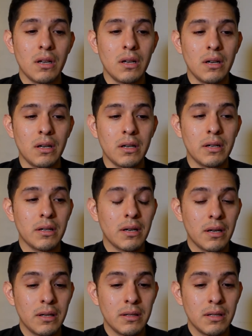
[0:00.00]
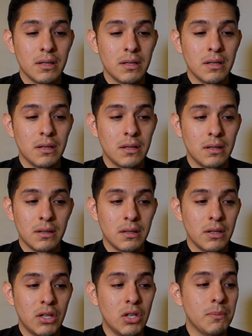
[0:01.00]
are
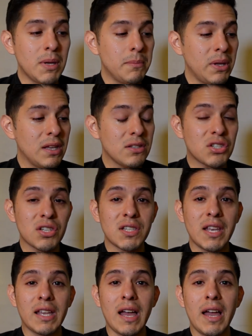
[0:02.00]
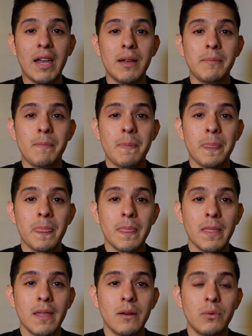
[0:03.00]
human beings just like I am.
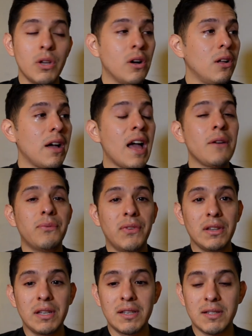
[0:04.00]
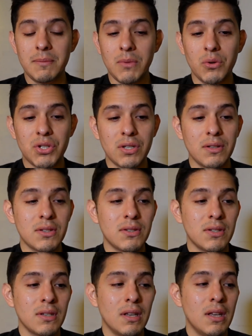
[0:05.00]
We all have feelings,
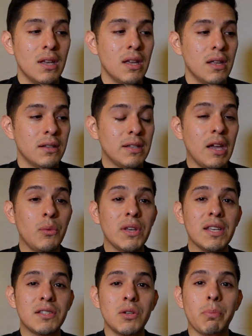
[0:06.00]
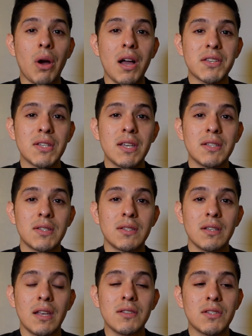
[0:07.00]
emotions that we get to process.
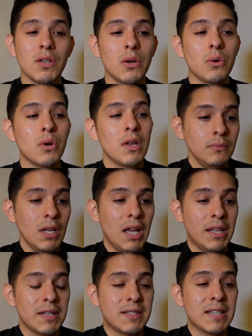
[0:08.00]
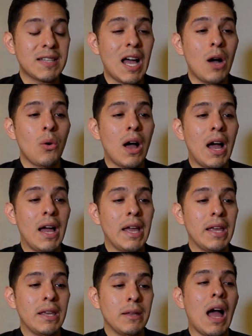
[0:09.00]
And so I guess that's how
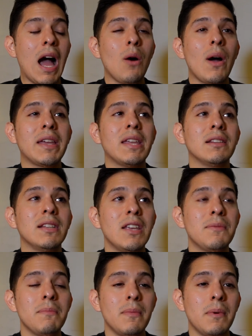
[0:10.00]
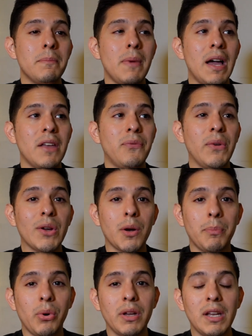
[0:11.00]
I can leave my
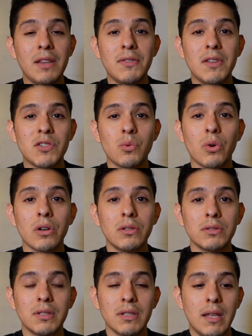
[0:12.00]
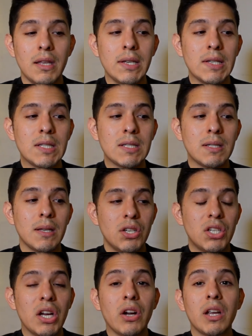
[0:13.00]
fingerprint in this world, is
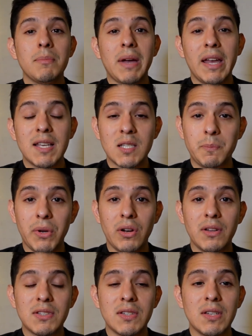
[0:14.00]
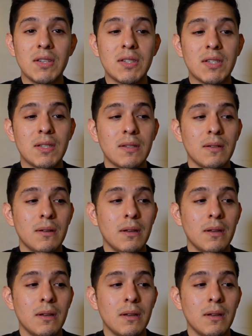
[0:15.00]
sharing my experiences,